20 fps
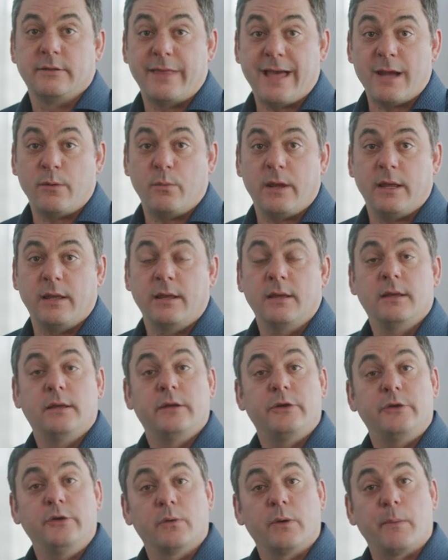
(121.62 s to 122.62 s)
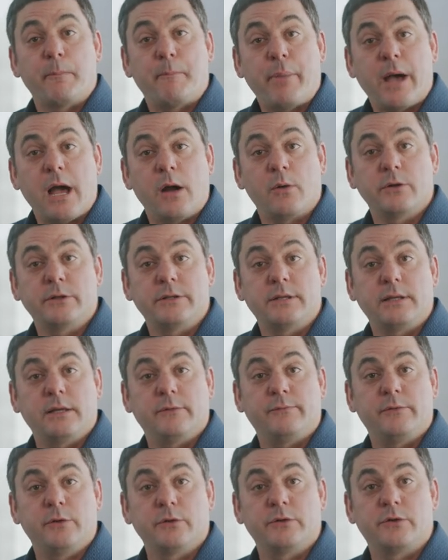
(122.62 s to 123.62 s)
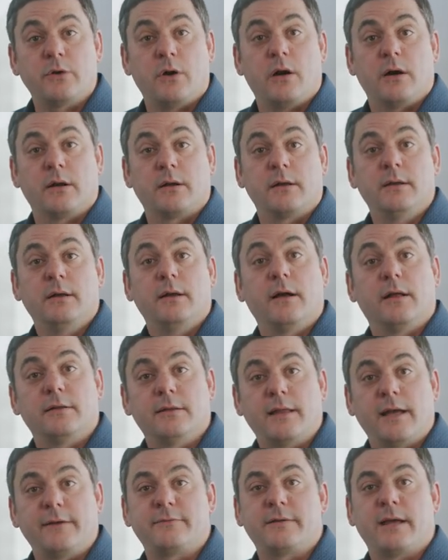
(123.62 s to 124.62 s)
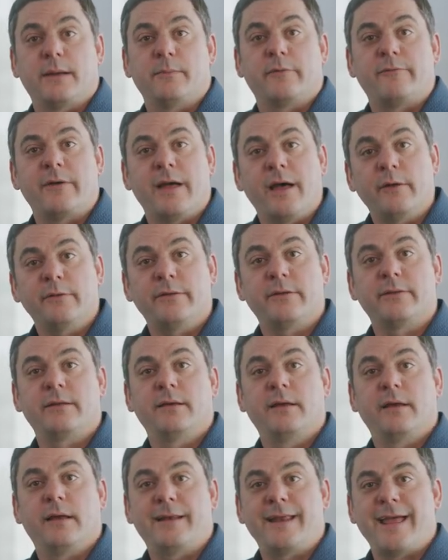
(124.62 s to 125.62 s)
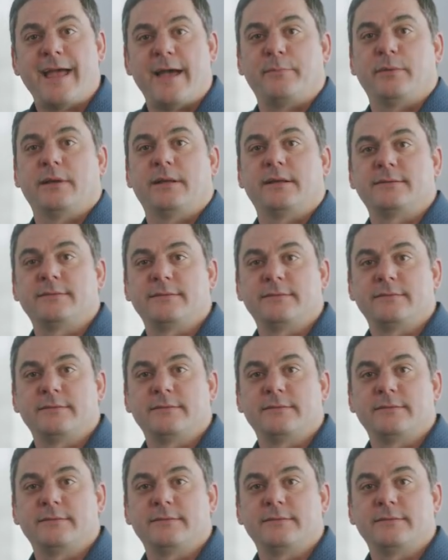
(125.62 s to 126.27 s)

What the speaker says: That way, you're empowered to give your dog a lifetime of health and happiness.